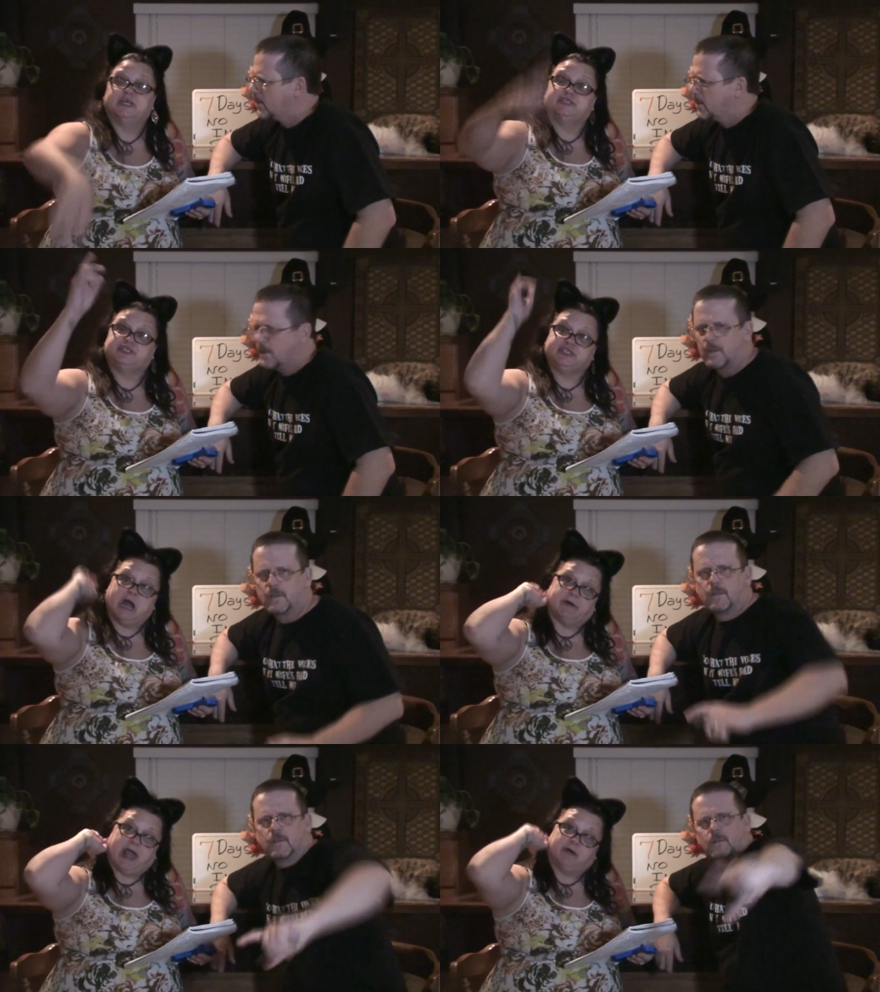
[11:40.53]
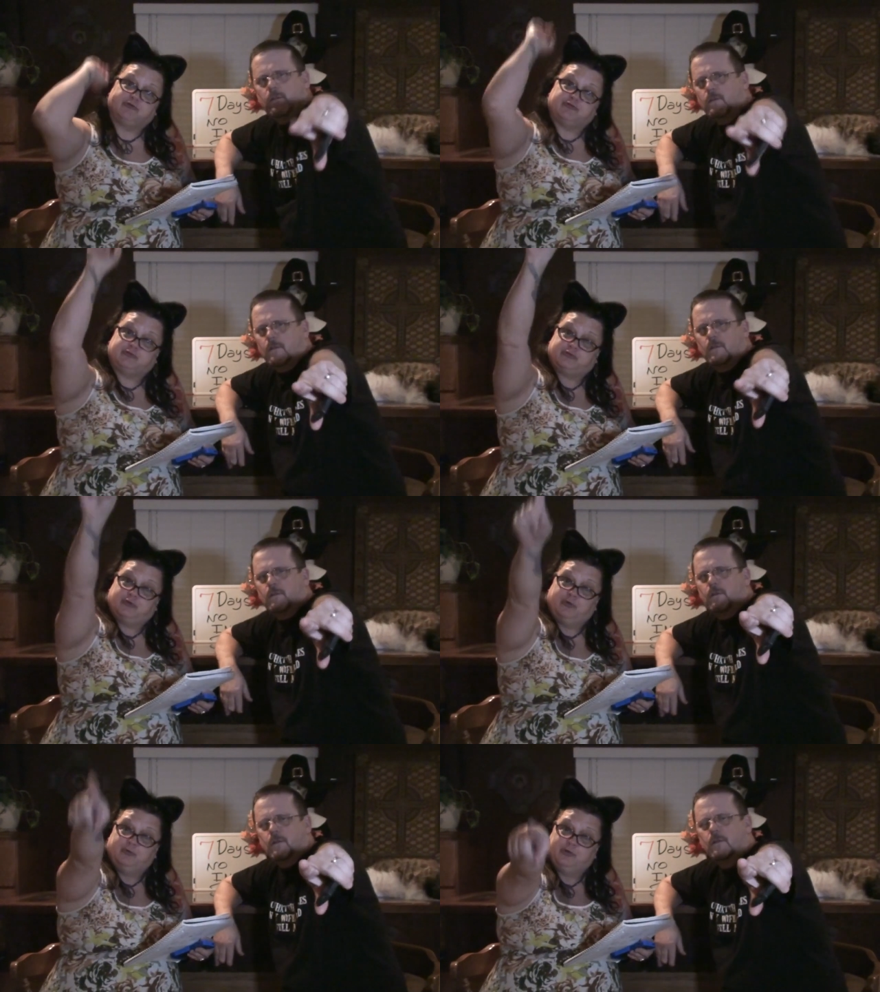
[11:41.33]
Speaker 1: Shout out
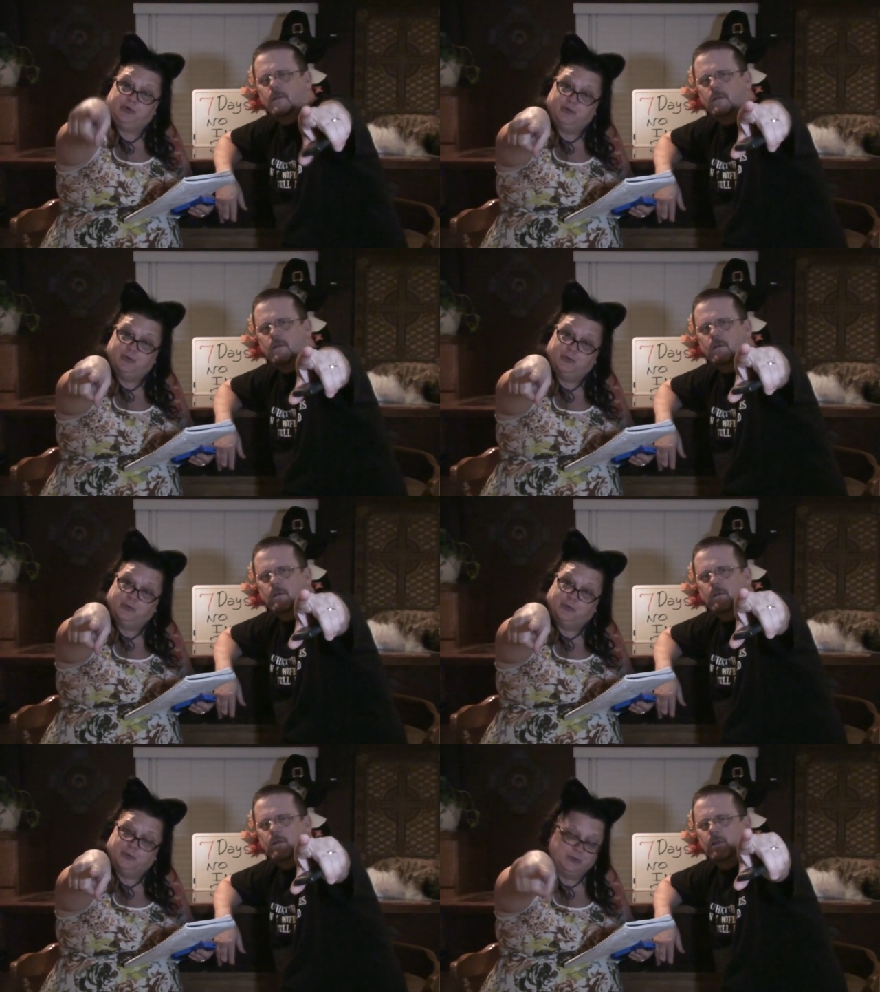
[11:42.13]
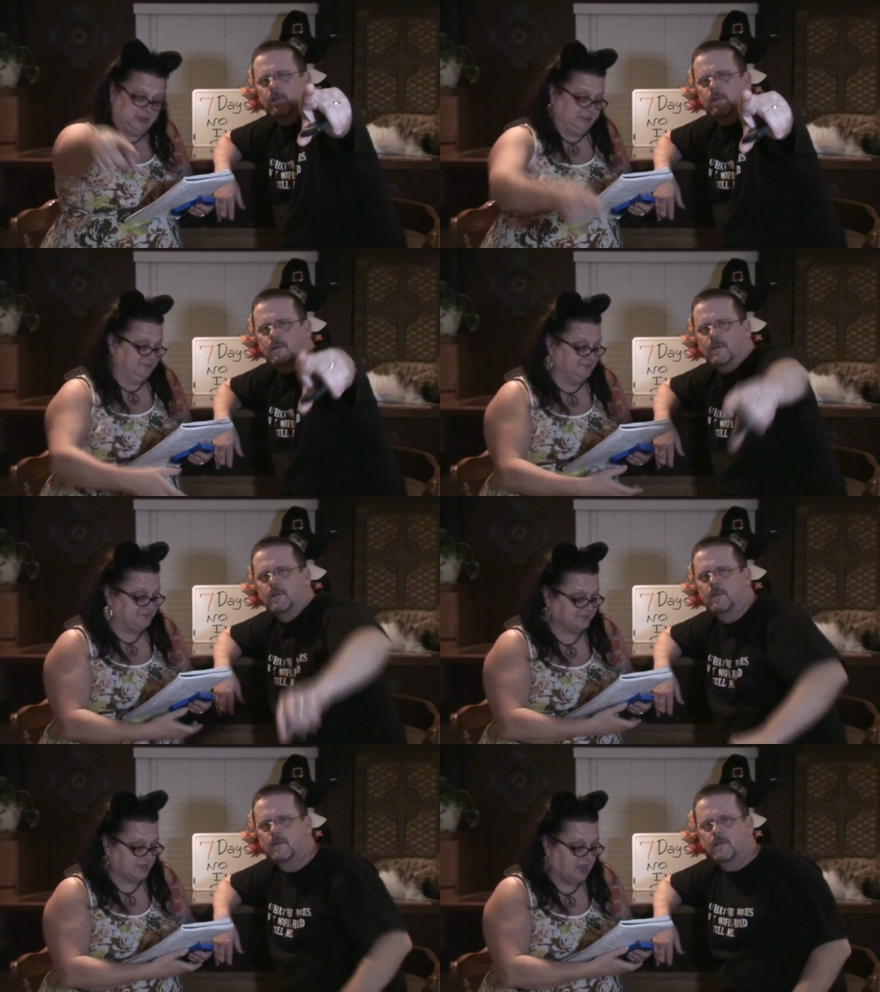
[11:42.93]
to you.
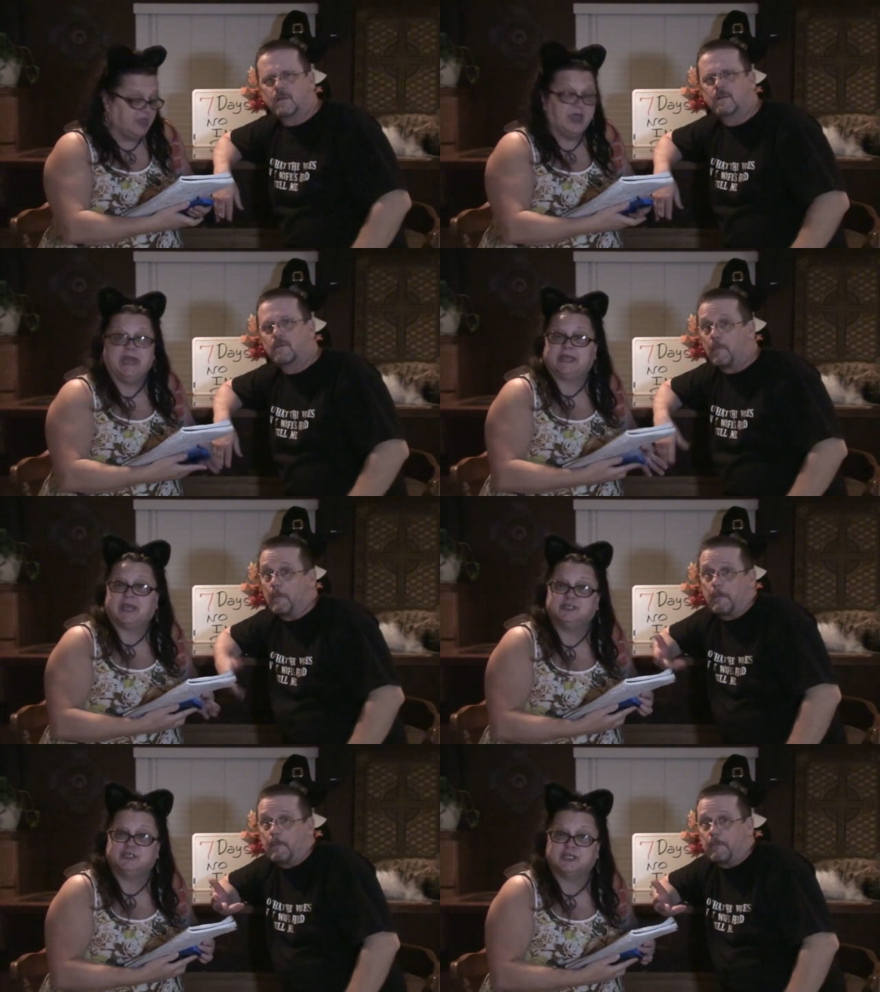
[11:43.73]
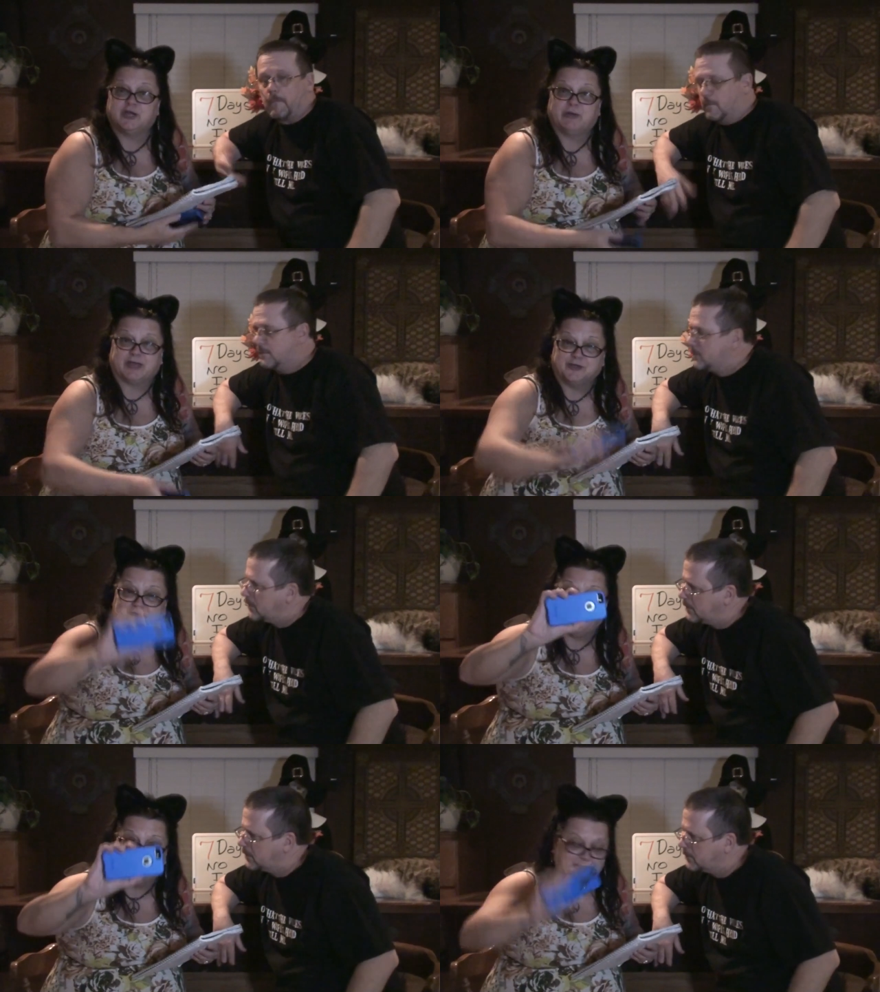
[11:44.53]
And in case you didn't know, I got a new
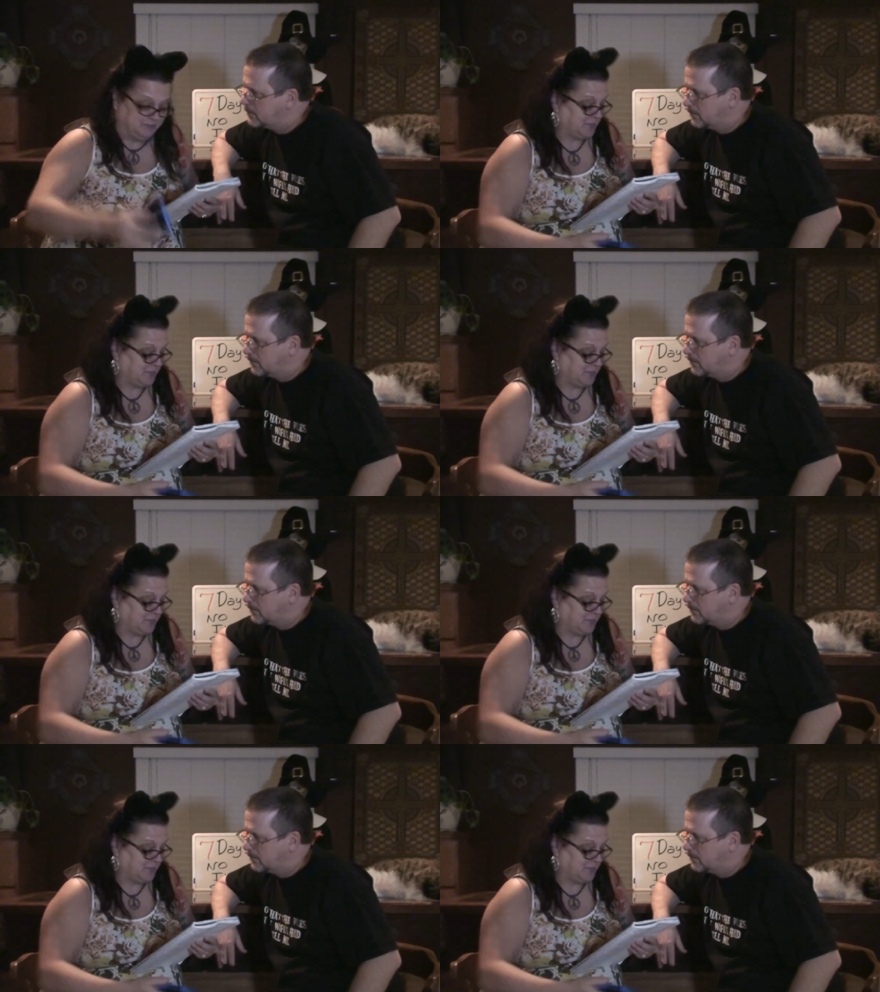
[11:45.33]
phone.